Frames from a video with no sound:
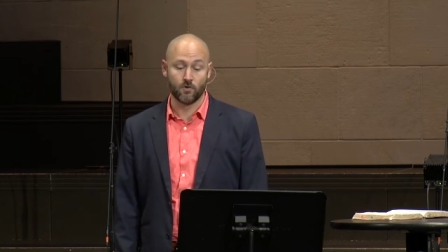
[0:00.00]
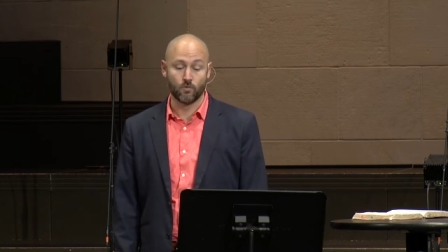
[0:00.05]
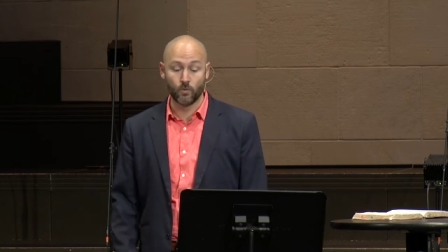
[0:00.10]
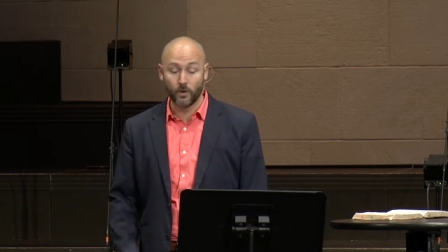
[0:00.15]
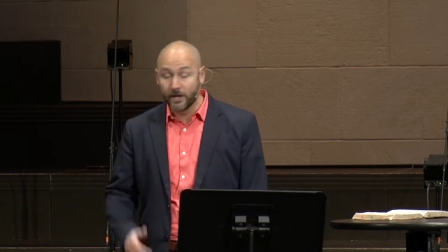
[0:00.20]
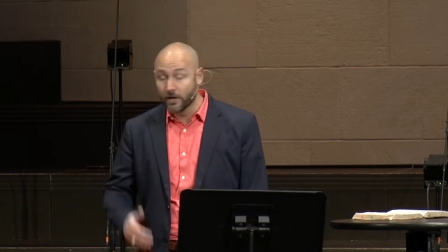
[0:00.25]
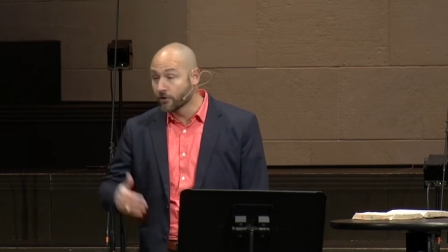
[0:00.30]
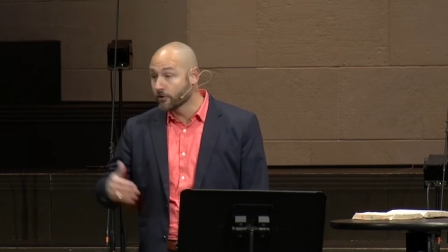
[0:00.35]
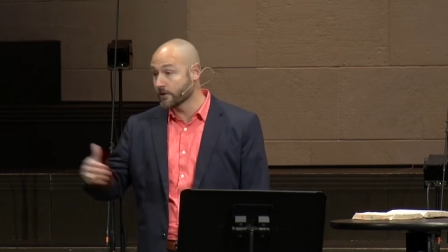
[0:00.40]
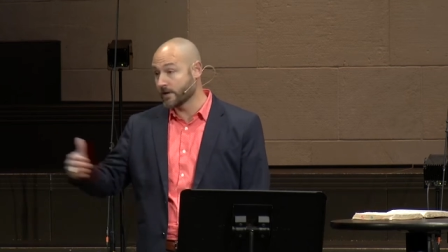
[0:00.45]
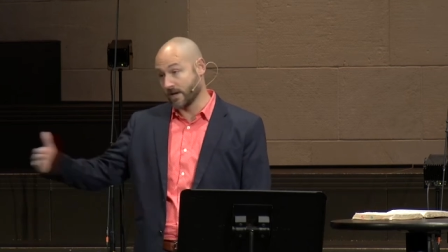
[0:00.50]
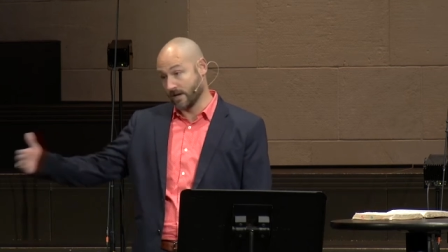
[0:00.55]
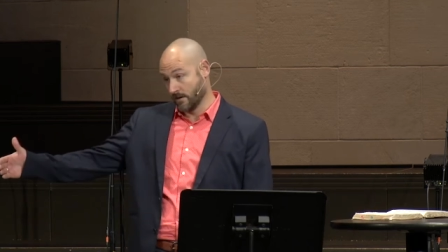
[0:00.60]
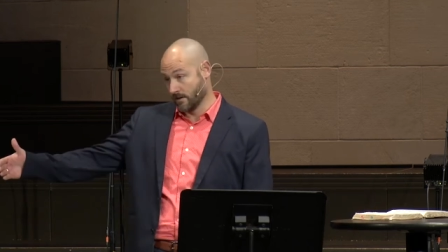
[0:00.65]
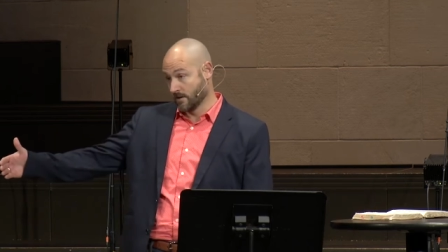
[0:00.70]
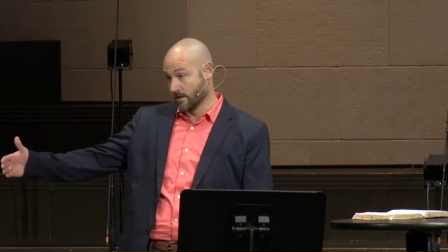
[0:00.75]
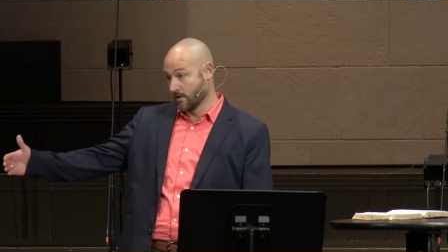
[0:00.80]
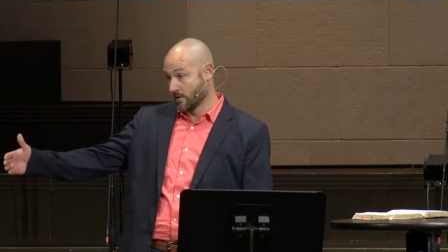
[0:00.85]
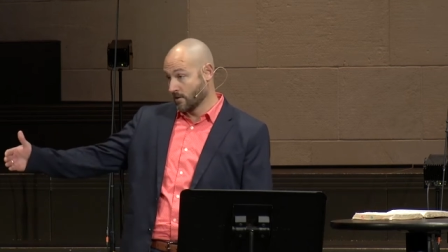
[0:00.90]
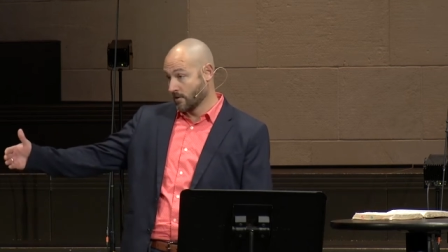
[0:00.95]
Weary,
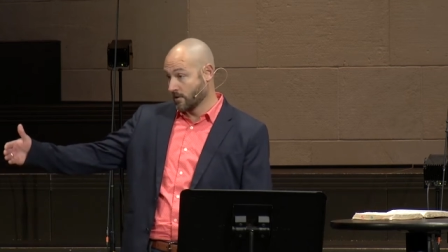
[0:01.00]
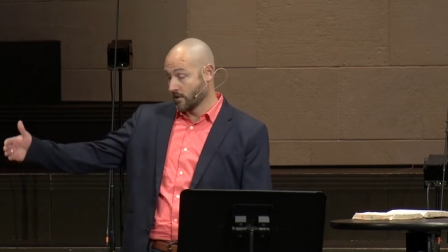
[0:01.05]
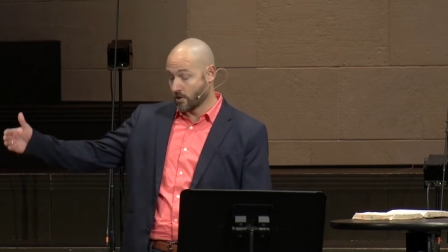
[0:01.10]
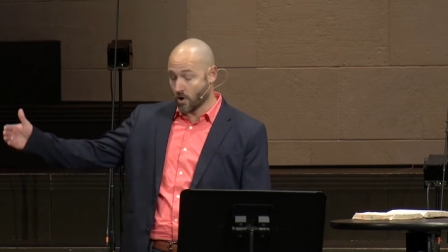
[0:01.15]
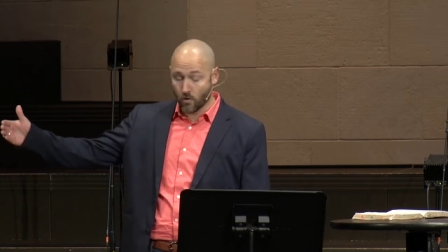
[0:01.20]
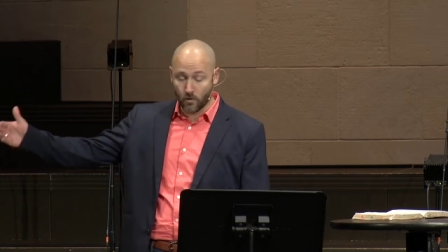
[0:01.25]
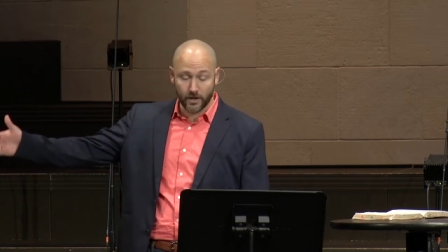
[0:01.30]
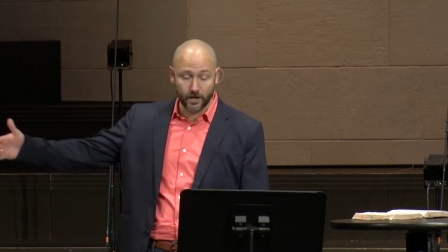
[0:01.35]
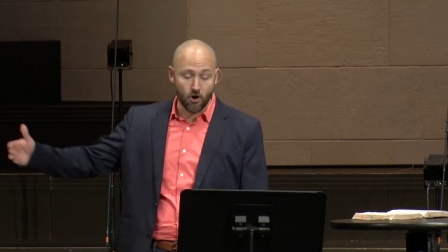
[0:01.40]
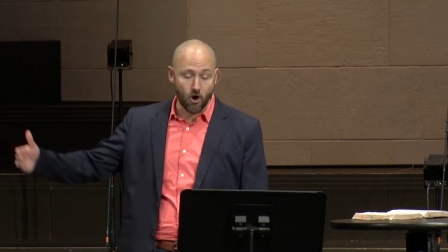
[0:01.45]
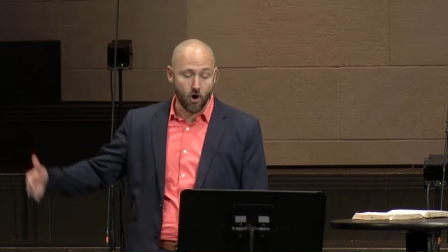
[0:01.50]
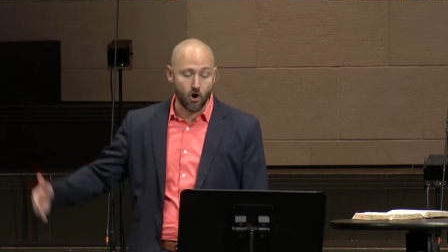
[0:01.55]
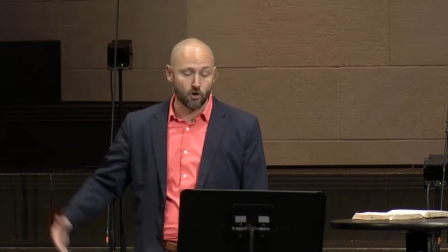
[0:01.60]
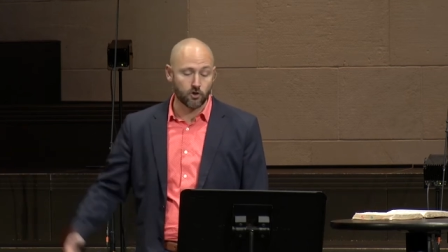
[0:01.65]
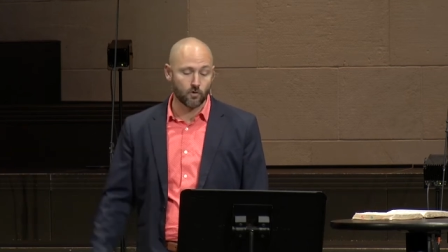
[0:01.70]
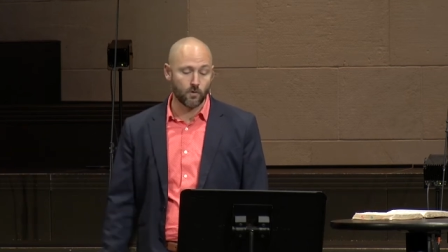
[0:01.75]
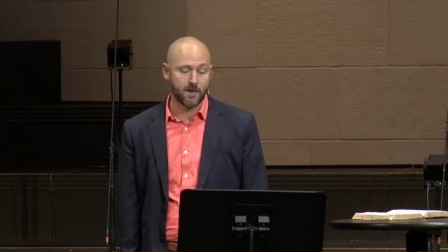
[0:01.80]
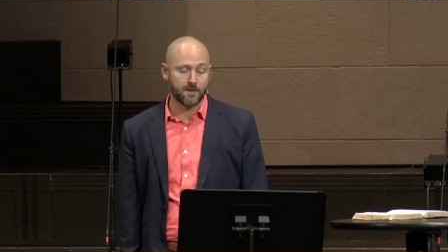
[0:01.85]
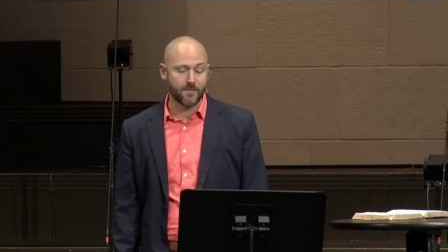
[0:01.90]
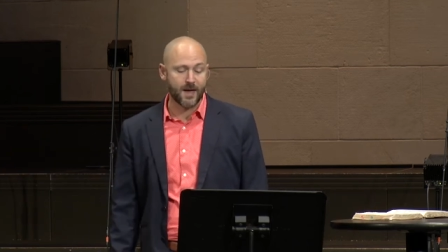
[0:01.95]
going all the
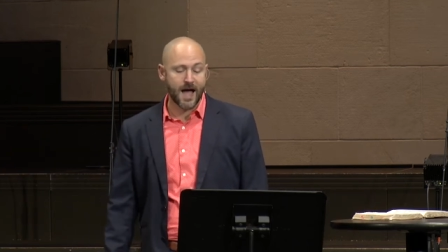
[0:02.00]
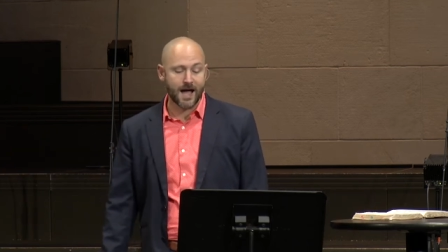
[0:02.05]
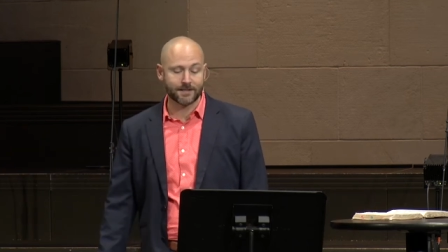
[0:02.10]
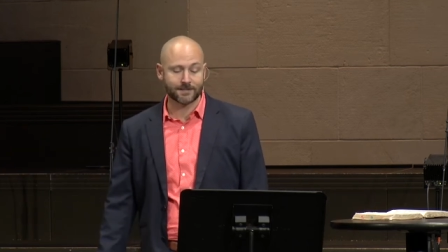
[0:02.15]
way back